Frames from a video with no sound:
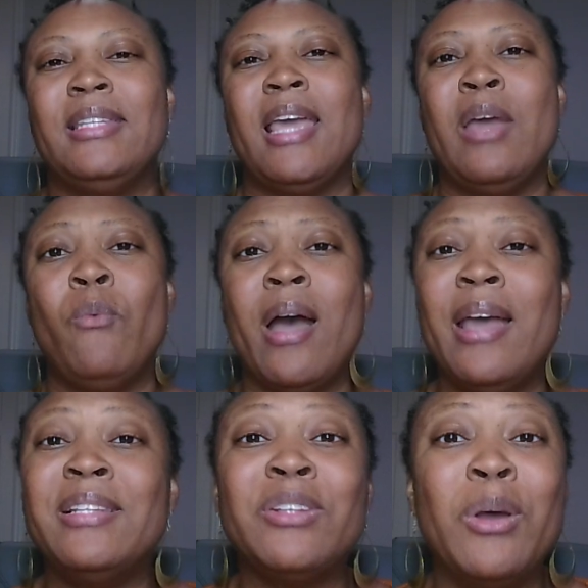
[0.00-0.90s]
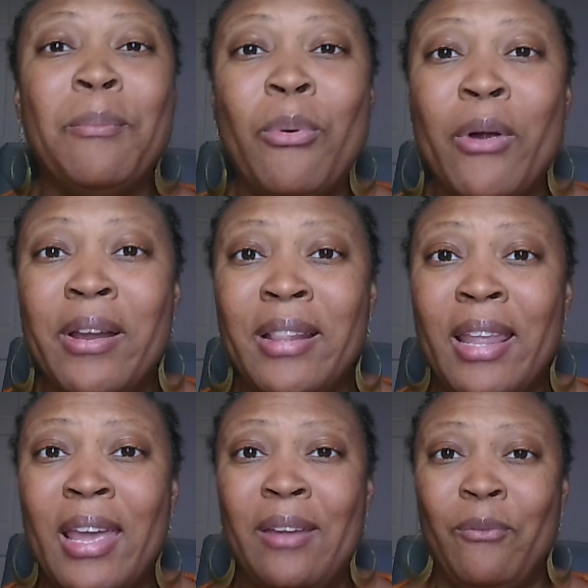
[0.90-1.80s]
and why it's so important
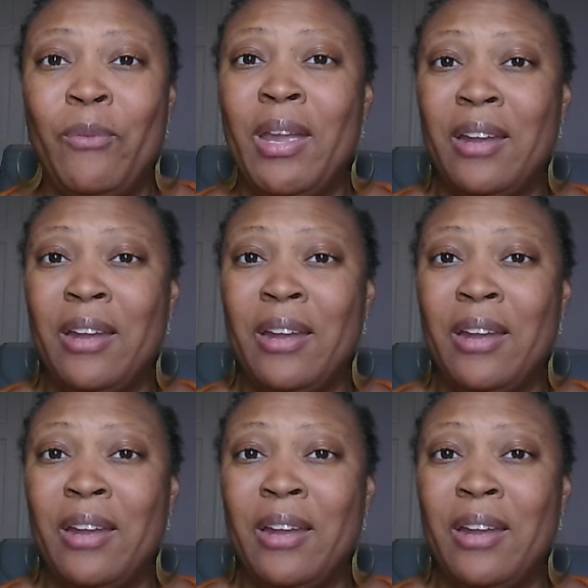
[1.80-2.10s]
that we